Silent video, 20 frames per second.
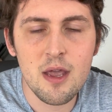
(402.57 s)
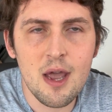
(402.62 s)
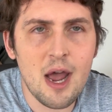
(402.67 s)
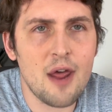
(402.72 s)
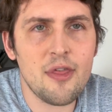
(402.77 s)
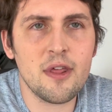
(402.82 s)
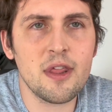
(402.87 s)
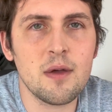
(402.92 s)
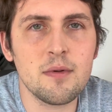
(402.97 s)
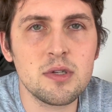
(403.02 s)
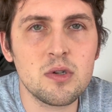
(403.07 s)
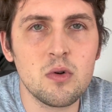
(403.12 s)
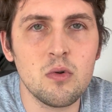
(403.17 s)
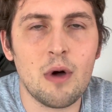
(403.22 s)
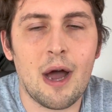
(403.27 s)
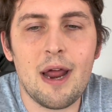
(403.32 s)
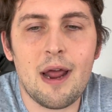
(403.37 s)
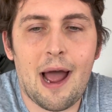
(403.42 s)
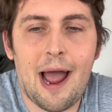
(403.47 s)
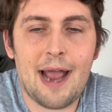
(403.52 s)
I thought that was cool.
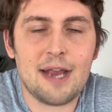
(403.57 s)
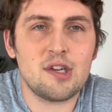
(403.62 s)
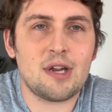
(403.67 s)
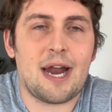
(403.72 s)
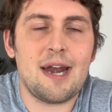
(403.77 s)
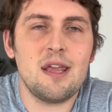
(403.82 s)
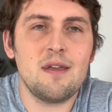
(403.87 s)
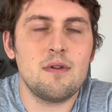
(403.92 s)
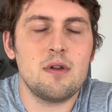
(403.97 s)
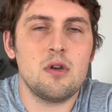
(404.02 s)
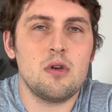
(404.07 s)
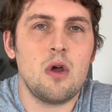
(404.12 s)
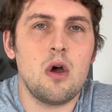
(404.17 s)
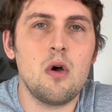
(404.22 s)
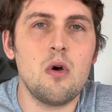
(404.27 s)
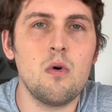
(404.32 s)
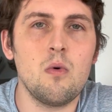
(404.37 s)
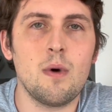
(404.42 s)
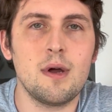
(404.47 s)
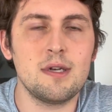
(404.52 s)
I didn't even
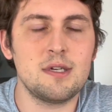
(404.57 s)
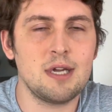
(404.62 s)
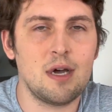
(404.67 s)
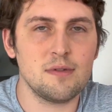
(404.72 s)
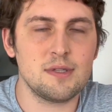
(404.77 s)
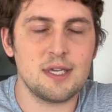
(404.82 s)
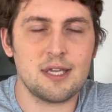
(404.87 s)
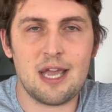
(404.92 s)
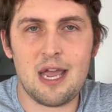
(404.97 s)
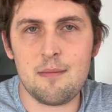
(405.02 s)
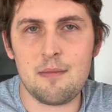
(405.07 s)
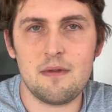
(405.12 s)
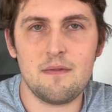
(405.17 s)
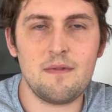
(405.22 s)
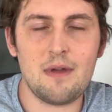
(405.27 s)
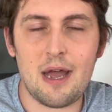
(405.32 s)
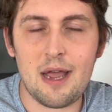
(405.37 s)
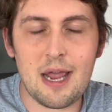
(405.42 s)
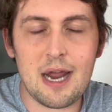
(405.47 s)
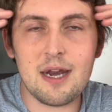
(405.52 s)
know what delta gamma,
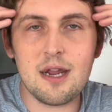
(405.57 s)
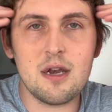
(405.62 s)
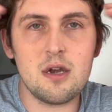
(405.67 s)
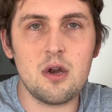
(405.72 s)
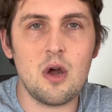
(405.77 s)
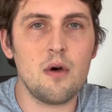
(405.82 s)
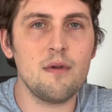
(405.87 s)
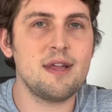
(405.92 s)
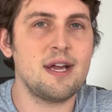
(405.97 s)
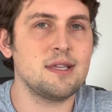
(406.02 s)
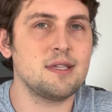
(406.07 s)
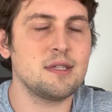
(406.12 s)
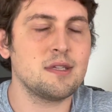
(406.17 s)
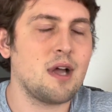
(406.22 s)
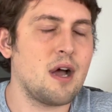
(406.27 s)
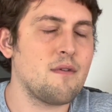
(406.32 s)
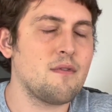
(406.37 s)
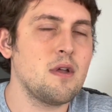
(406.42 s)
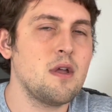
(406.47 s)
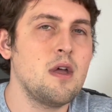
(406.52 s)
I didn't know that stuff.